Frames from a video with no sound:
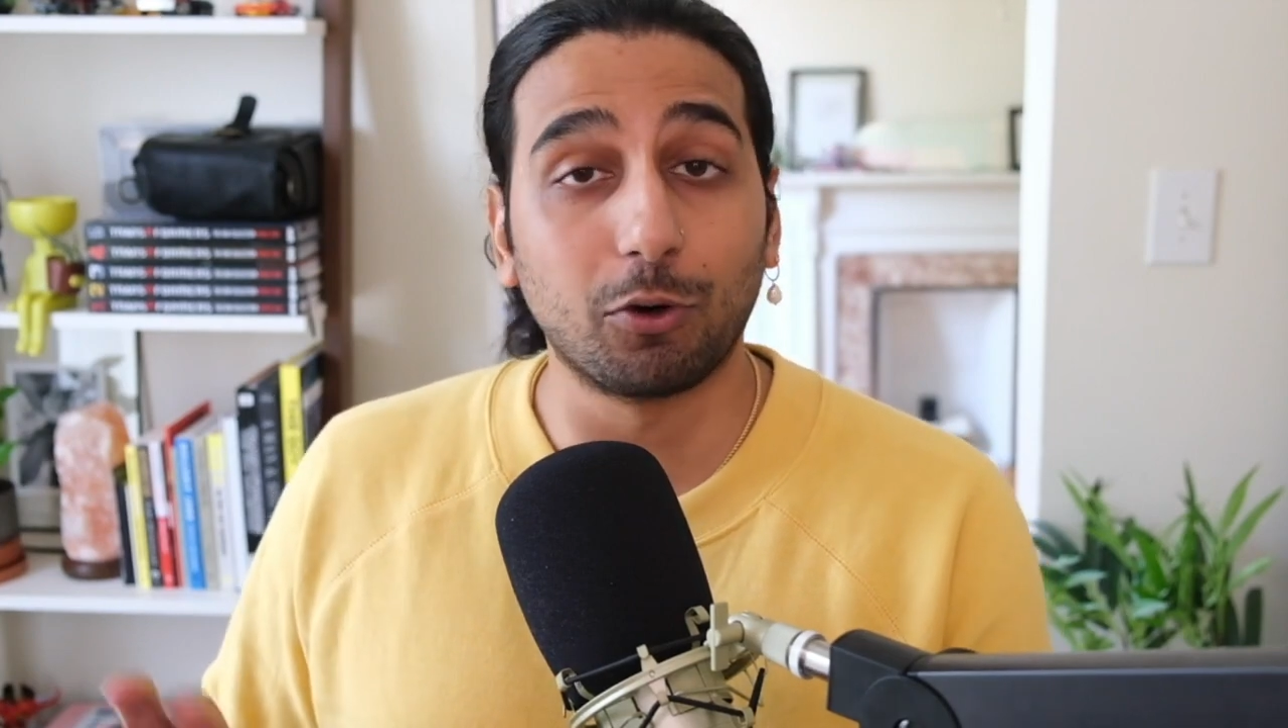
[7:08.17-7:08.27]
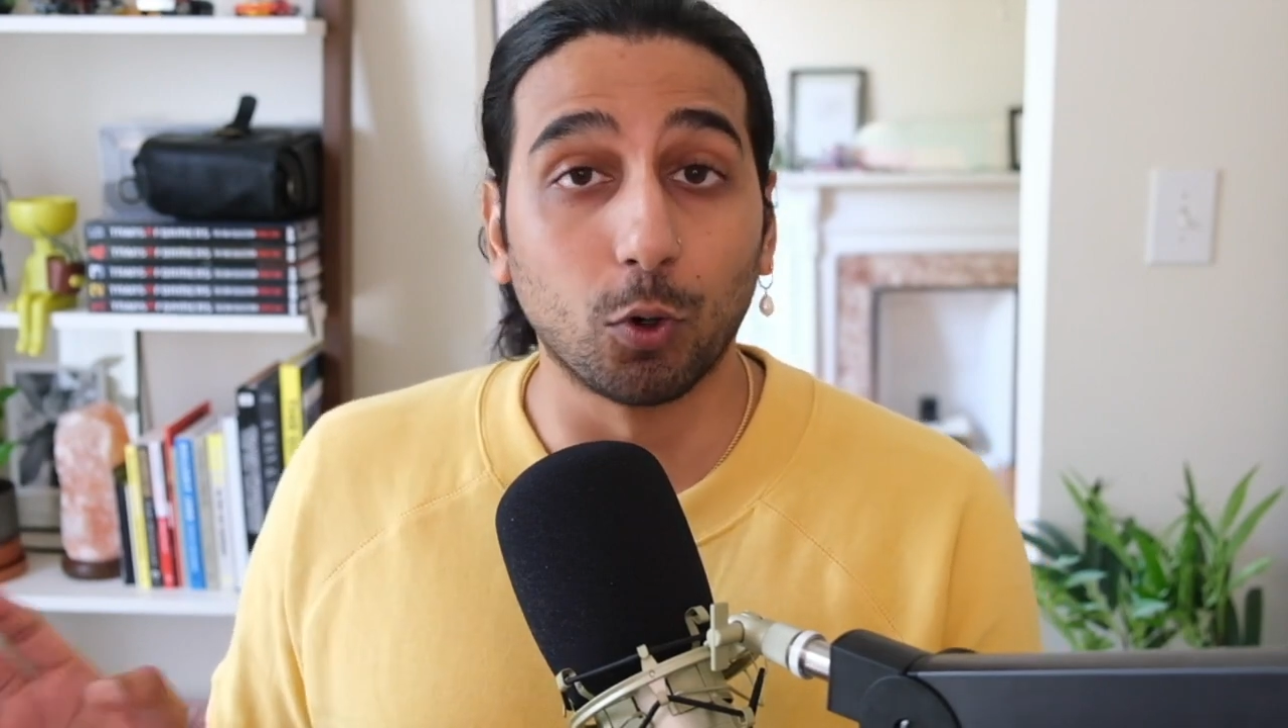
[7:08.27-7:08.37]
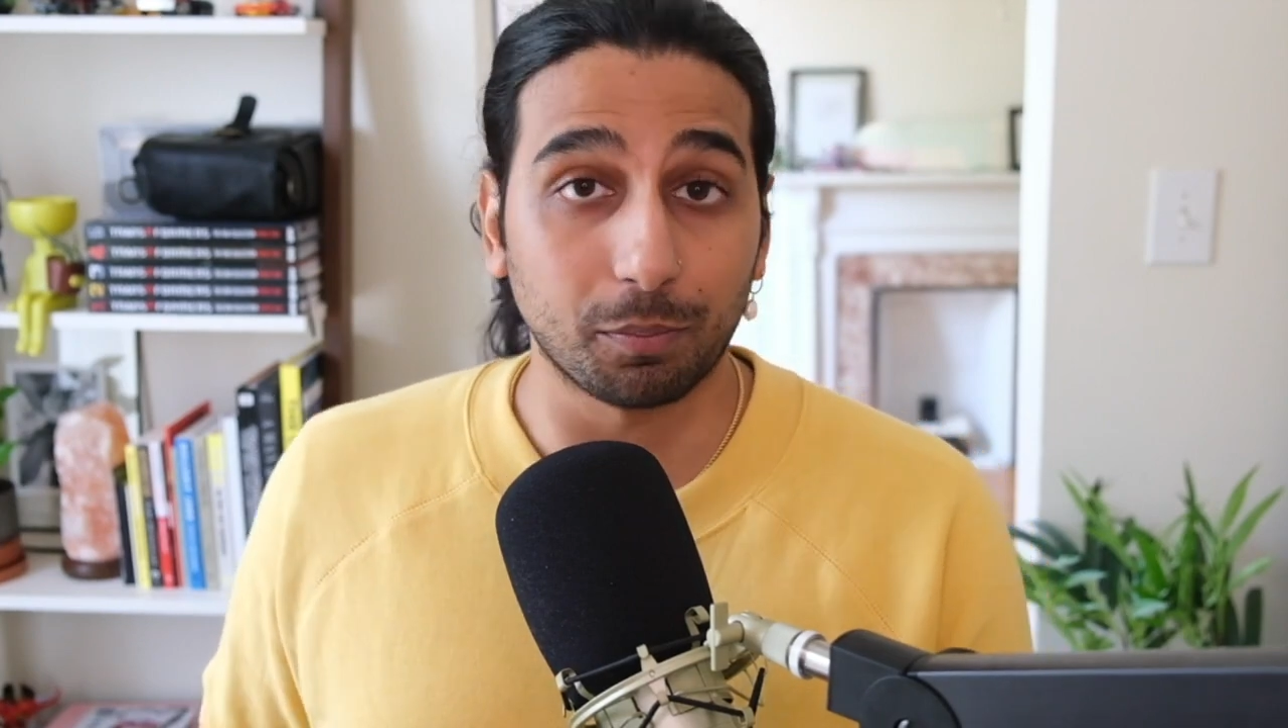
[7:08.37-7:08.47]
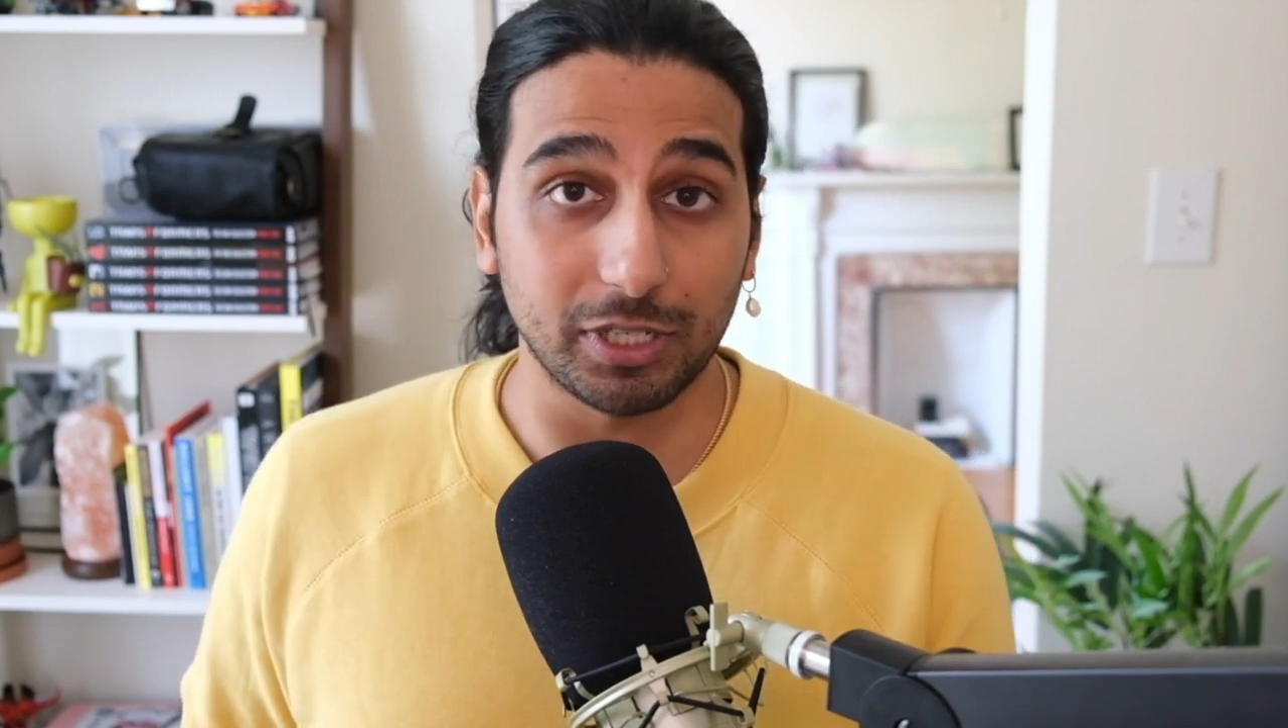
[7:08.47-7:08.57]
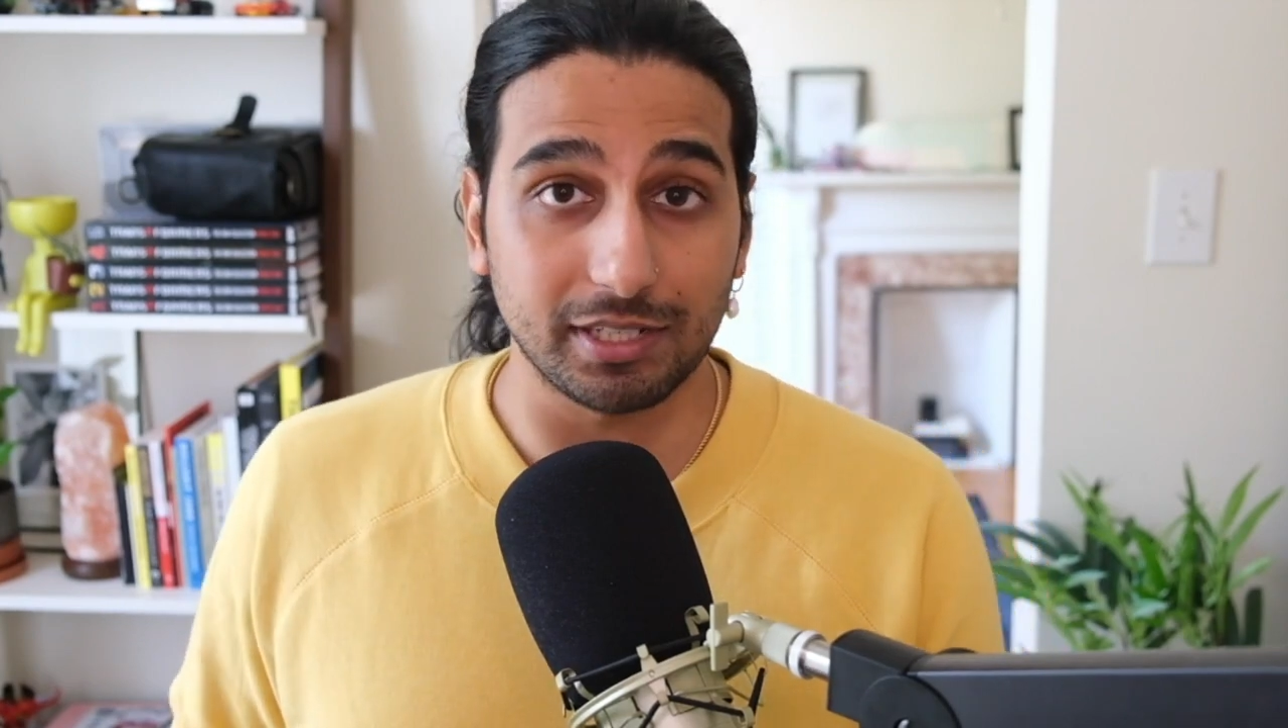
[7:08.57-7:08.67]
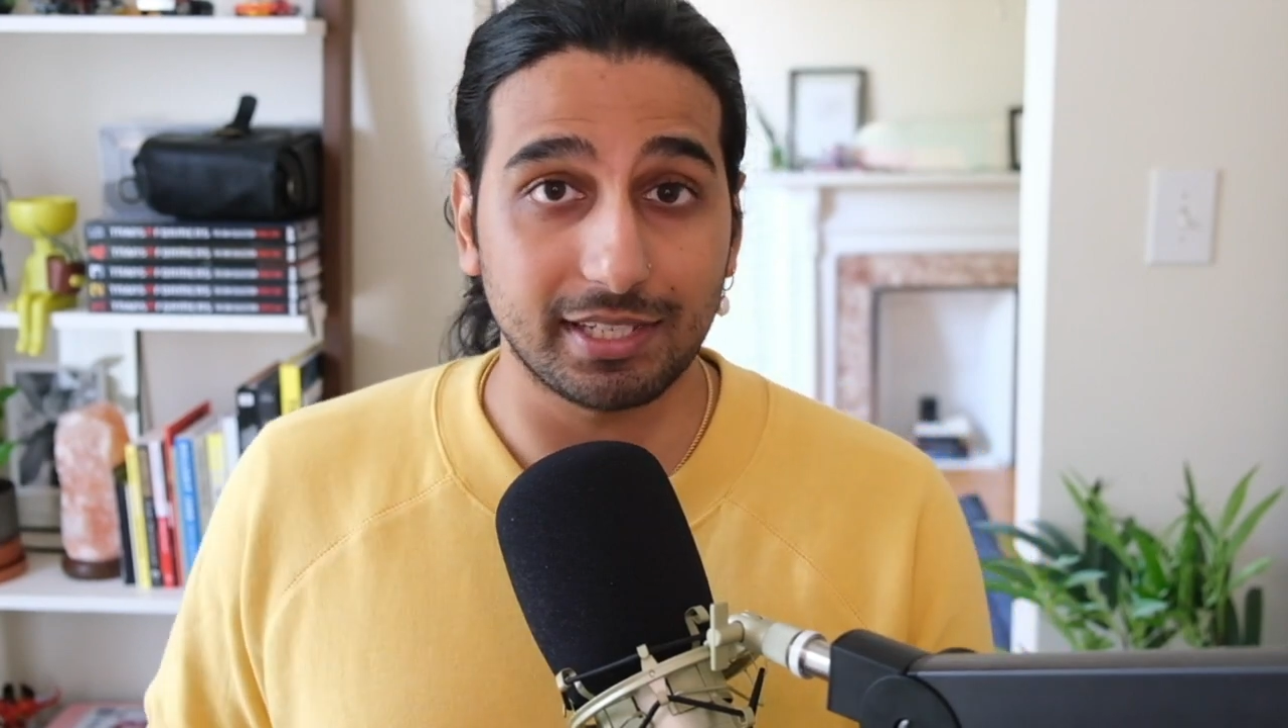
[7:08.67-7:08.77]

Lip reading: corporate